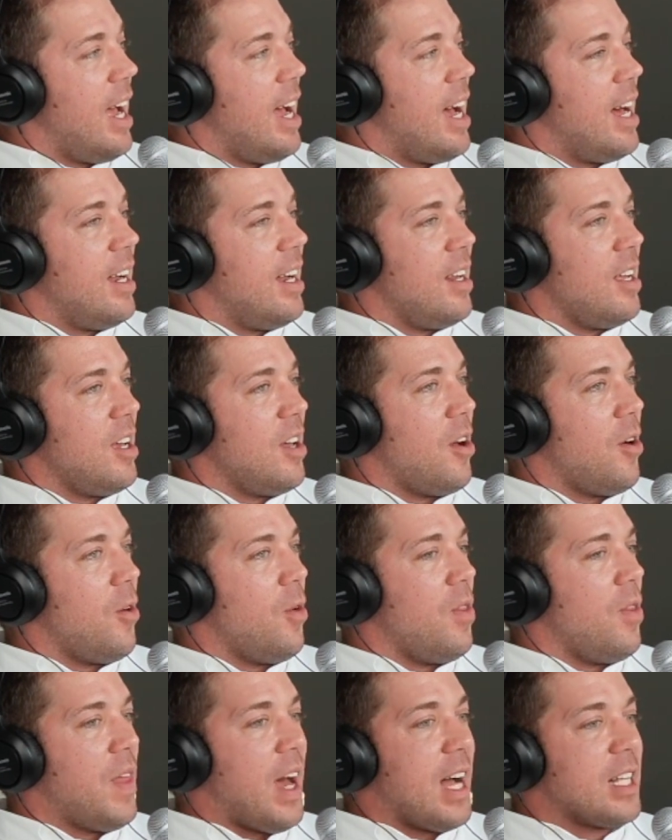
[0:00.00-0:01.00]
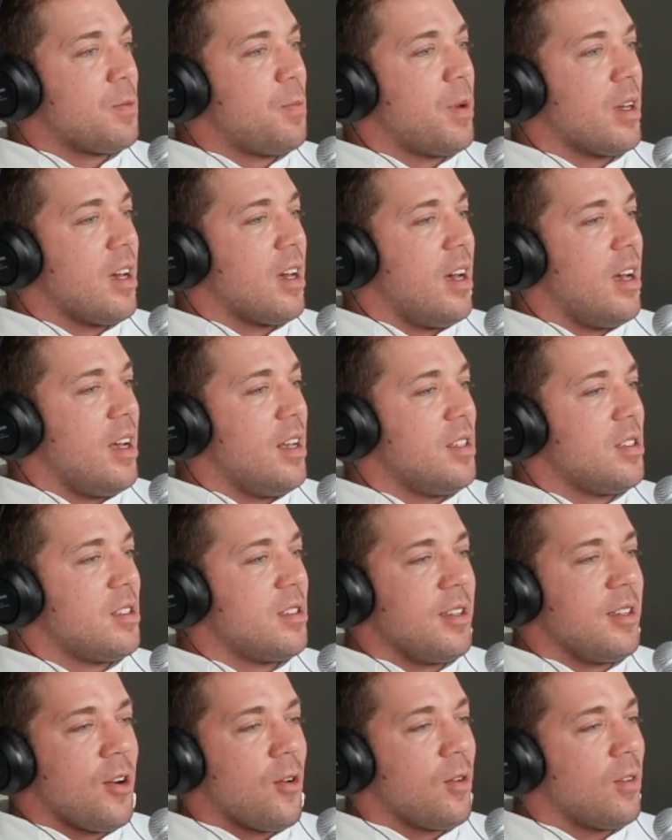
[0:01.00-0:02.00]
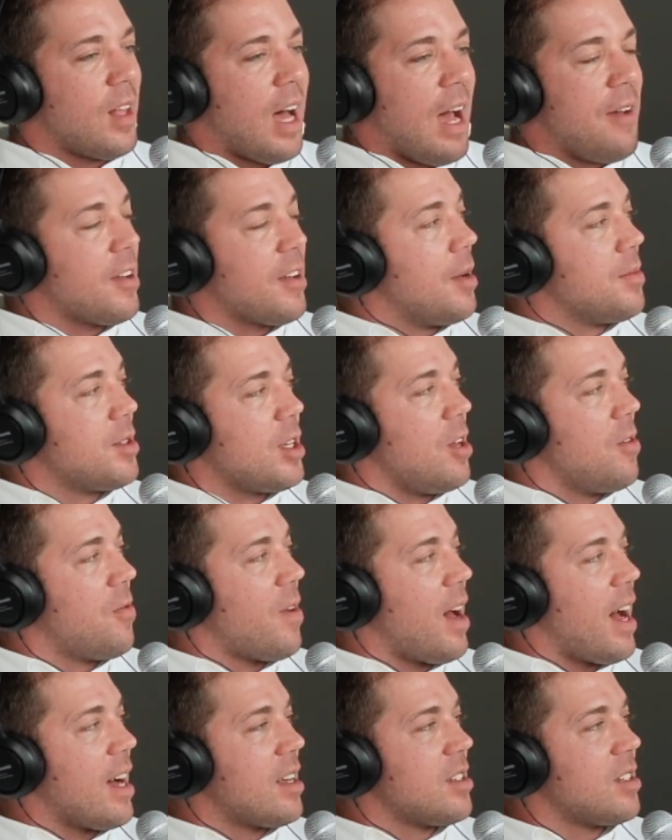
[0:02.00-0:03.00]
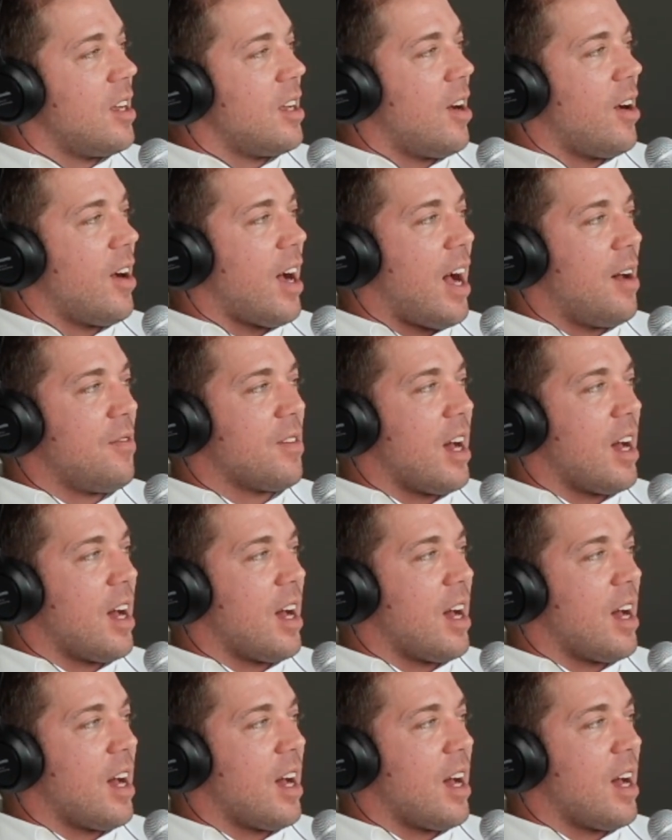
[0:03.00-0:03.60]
And, that's because, life comes at you fast. I've